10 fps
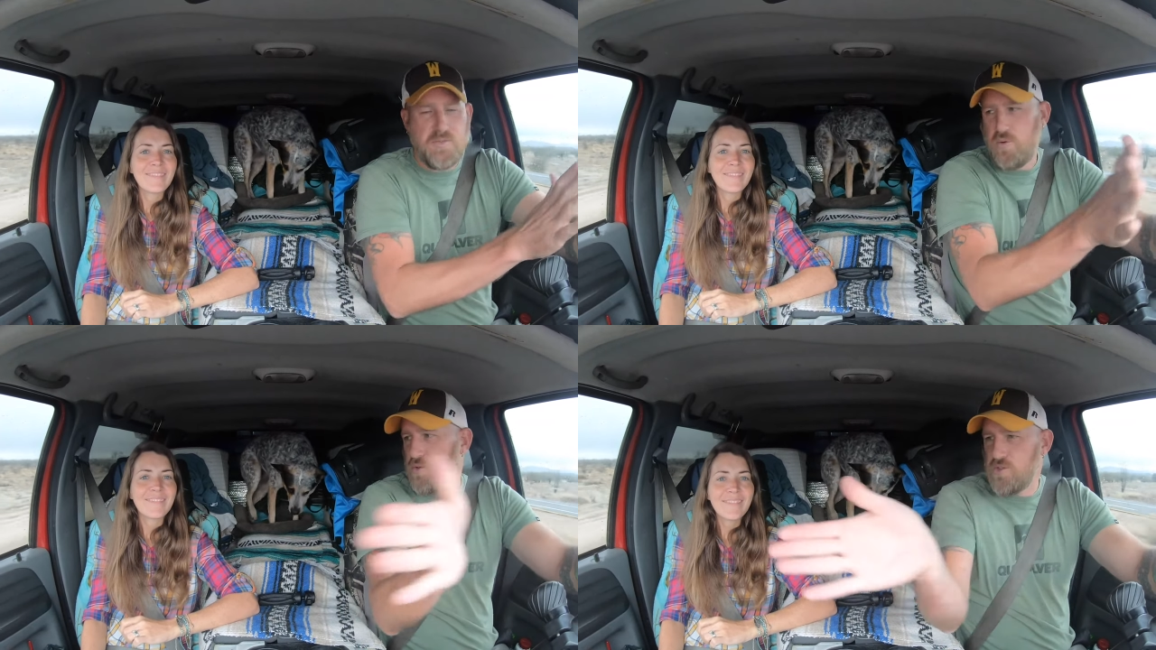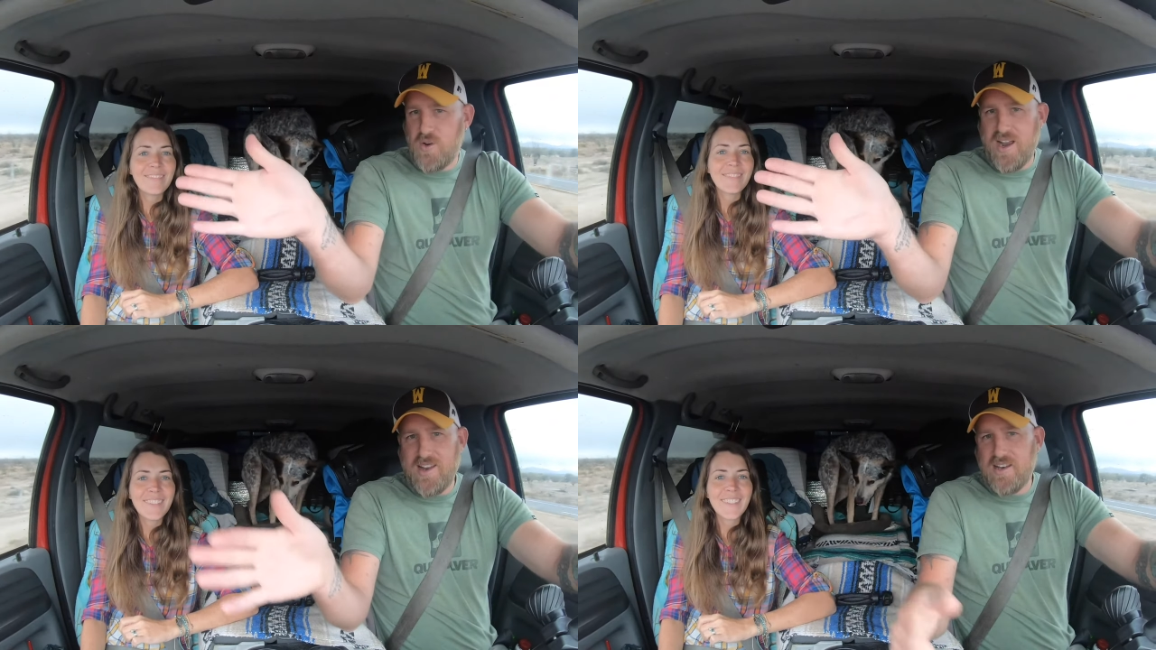Speaker 1: it just
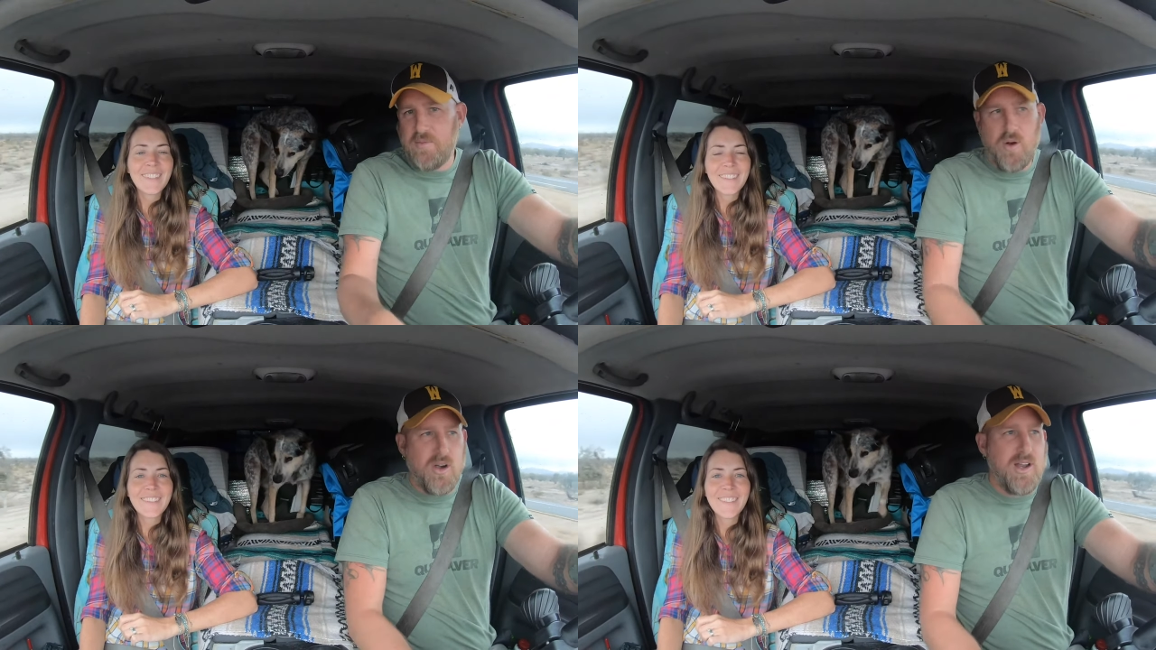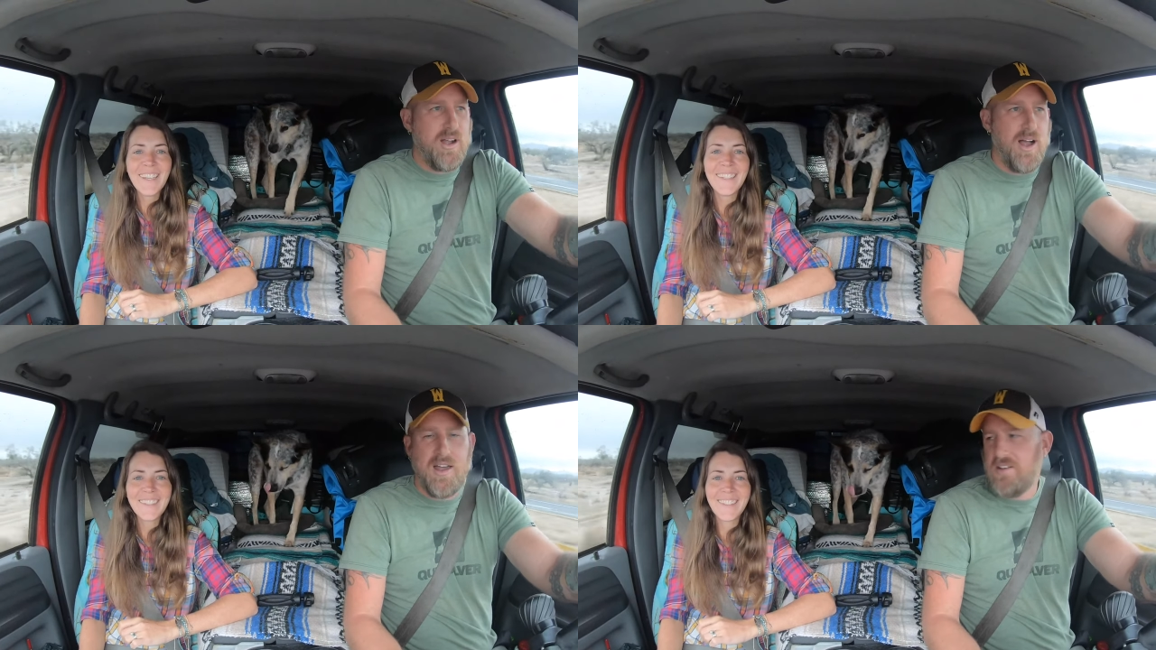pulls right into the
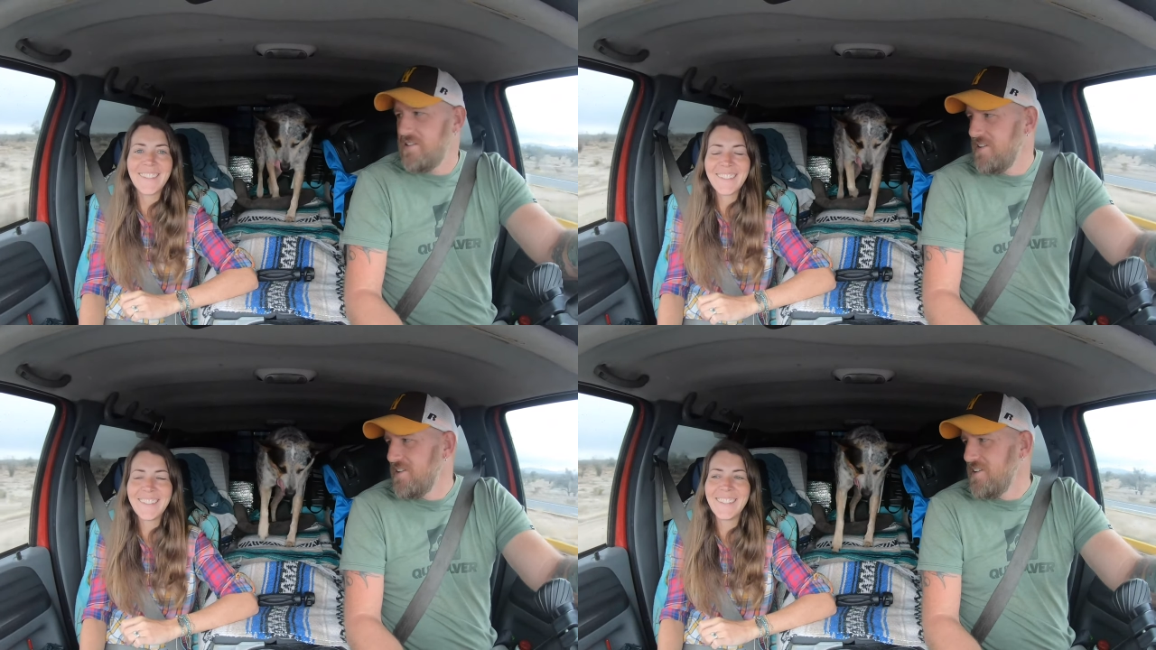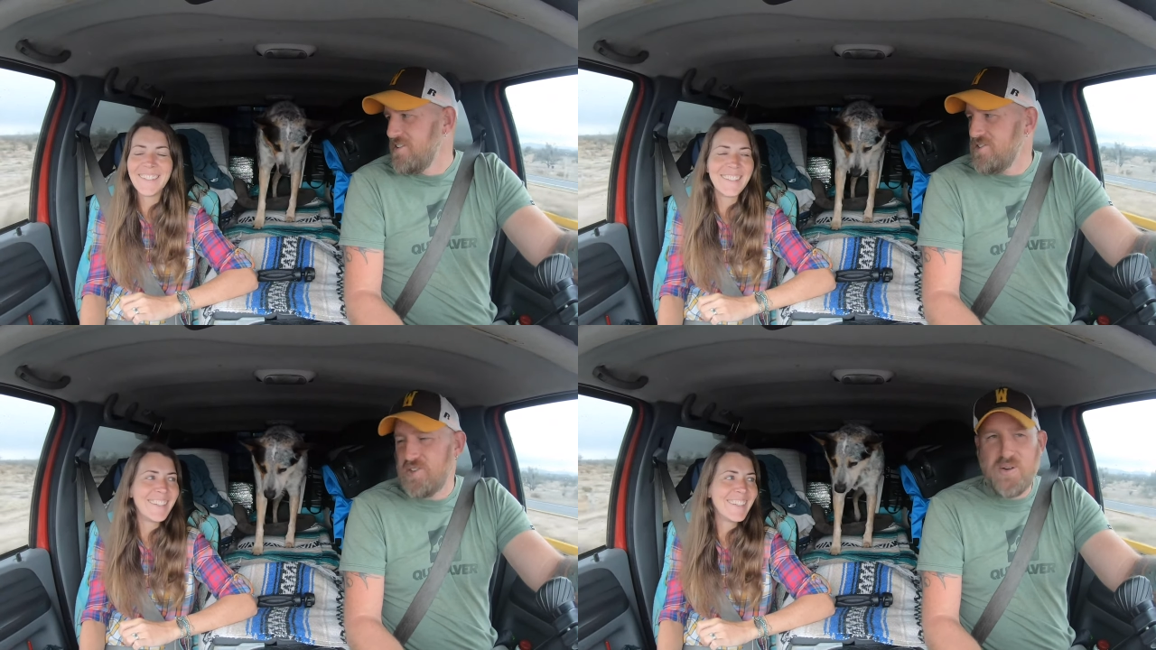parking
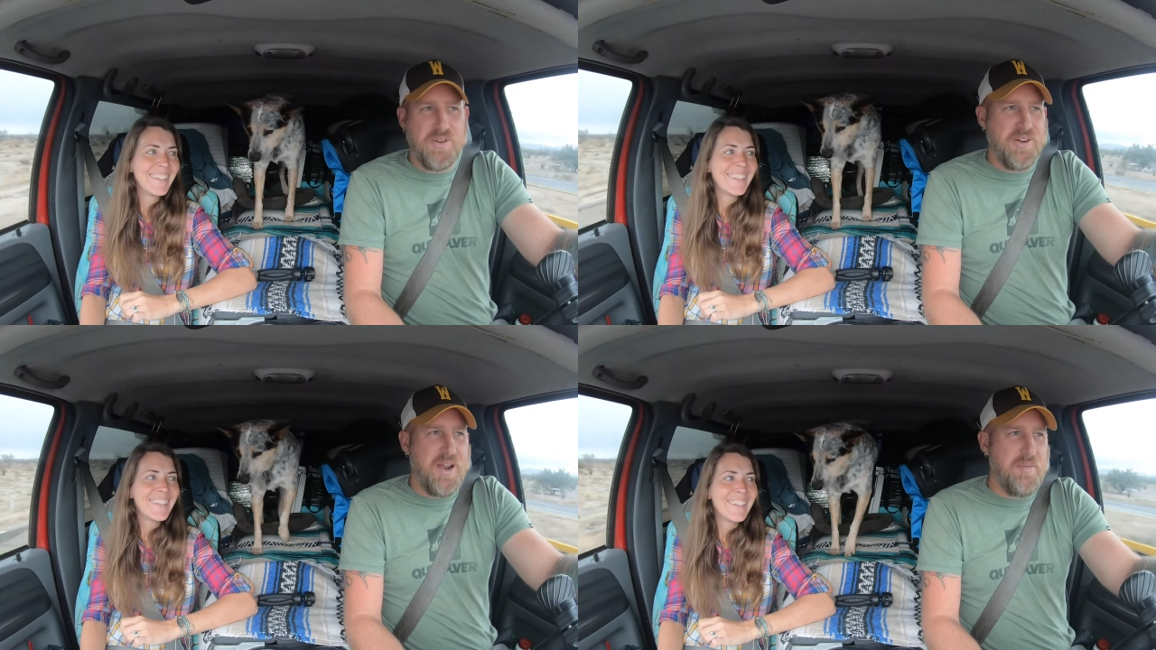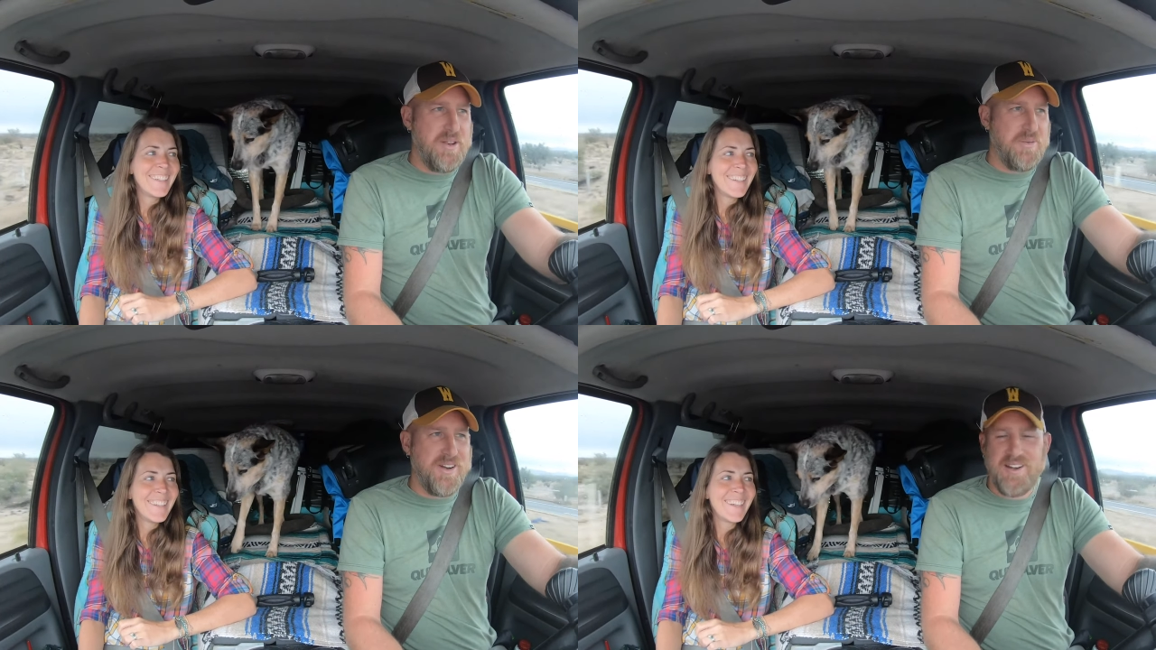lot. So I
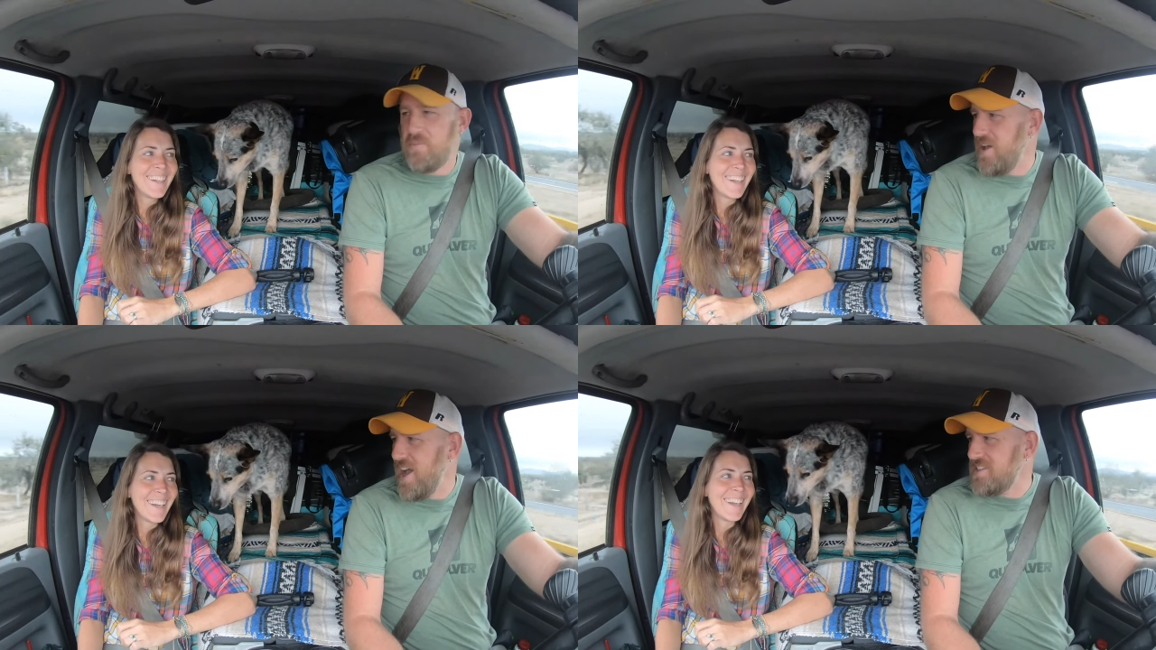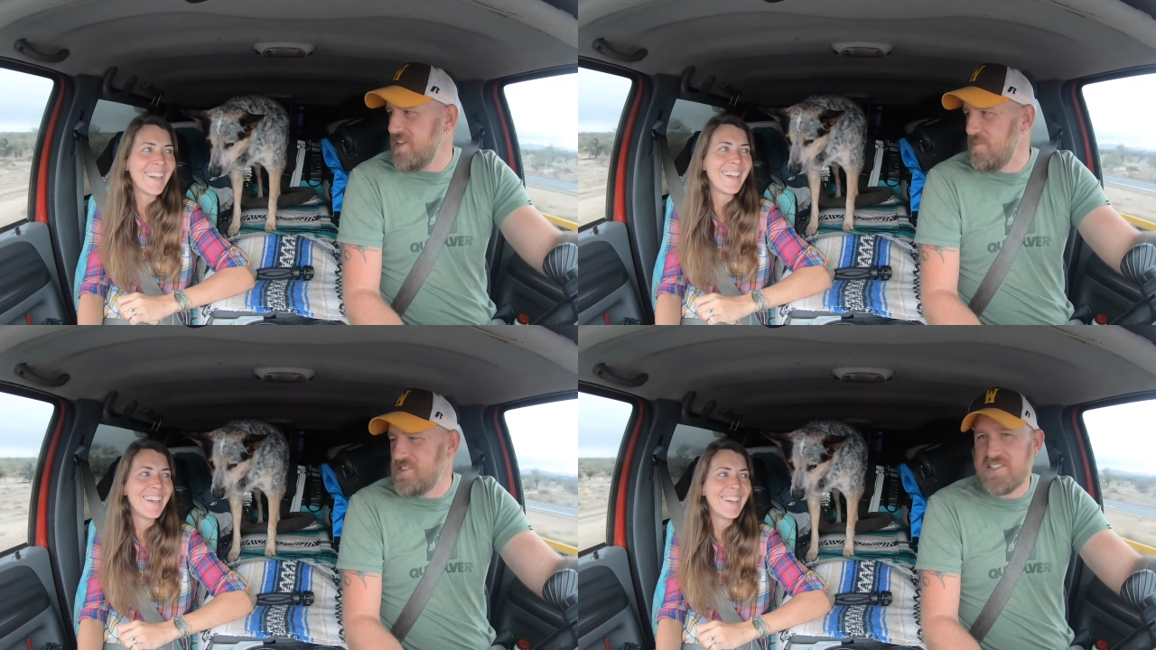wonder how many we're going to pass,